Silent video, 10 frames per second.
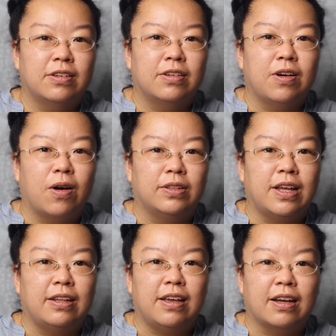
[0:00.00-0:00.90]
or
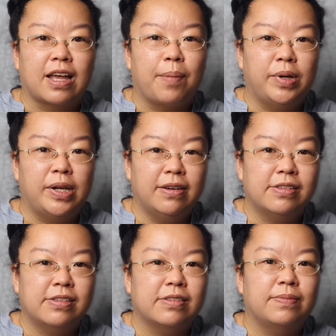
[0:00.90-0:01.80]
that they are
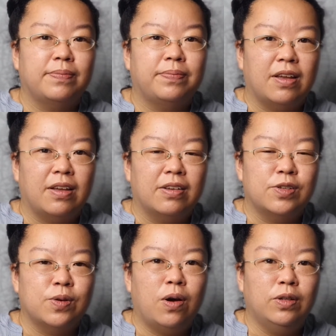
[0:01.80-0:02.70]
gamblers.
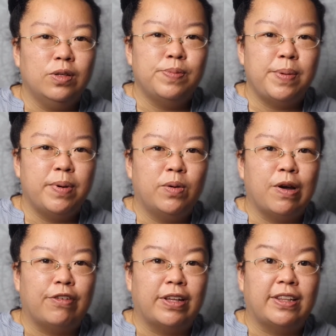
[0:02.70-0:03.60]
So all those people who
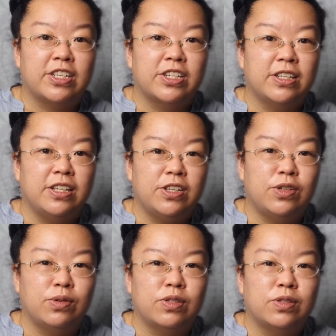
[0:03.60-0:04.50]
have addiction
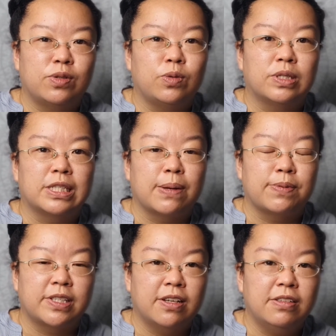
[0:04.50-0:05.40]
issues due to
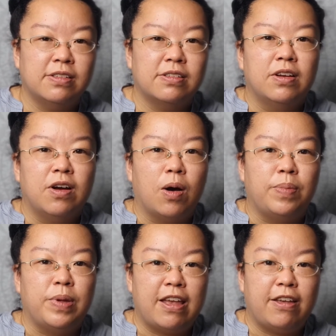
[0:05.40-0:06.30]
substance or
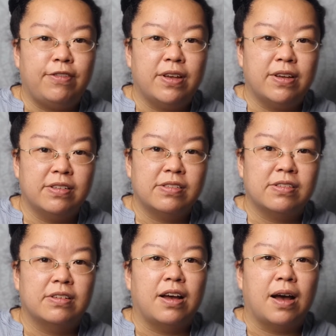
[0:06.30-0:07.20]
behaviors
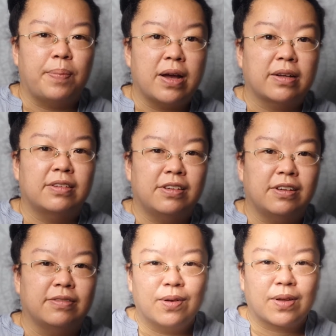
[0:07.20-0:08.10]
are parked
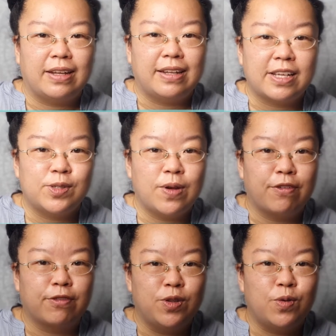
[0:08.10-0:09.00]
here. Next, you have
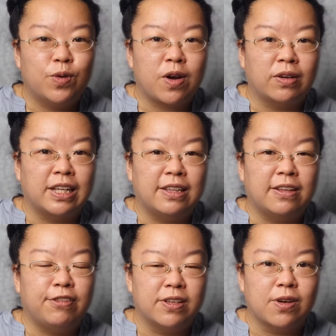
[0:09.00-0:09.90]

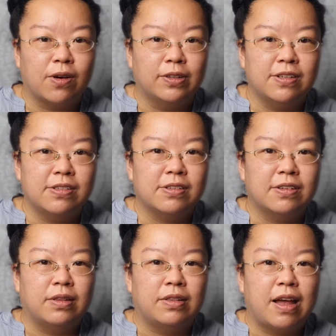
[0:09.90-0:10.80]
neurocognitive disorders.
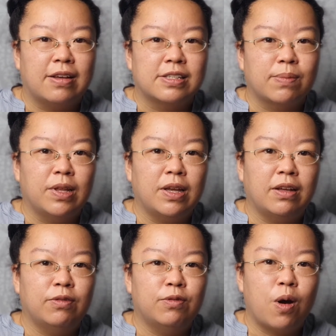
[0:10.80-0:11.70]
There's
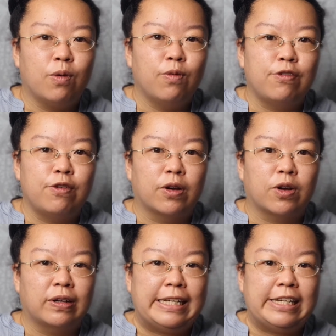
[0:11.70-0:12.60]
something wrong with your
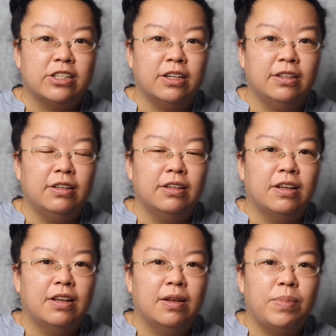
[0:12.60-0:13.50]
cognition,
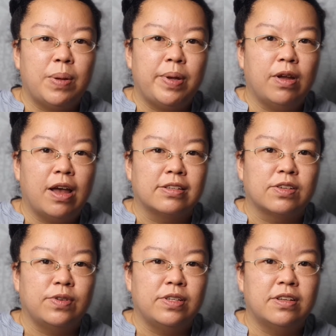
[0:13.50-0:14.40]
maybe as a
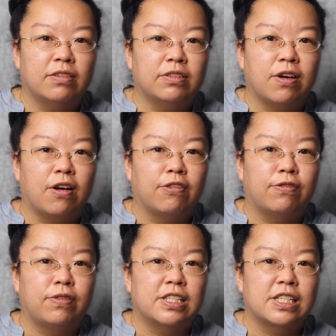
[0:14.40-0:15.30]
result of
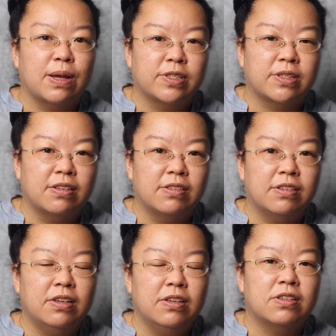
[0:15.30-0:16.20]

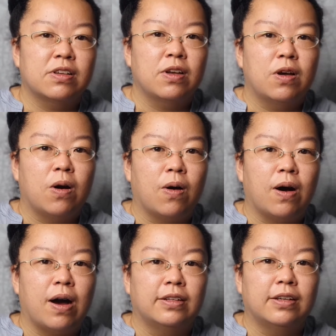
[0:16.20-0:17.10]
substances or
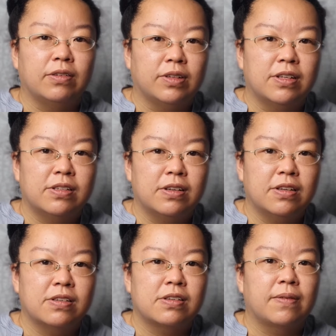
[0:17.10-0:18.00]
other
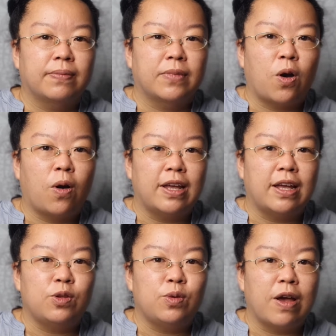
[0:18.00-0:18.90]
illnesses, or that
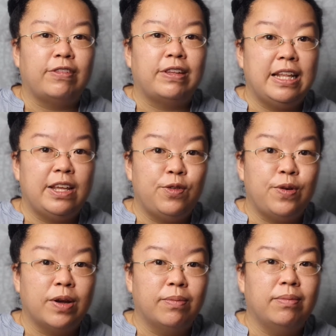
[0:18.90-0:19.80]
you have
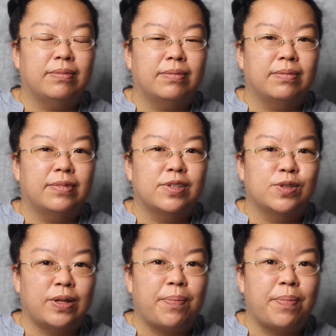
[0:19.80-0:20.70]
delirium. So
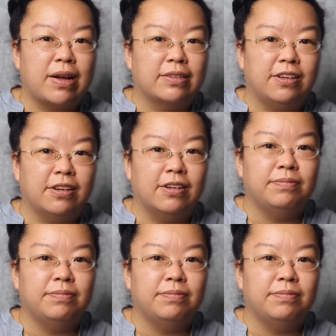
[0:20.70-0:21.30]
they are parked here.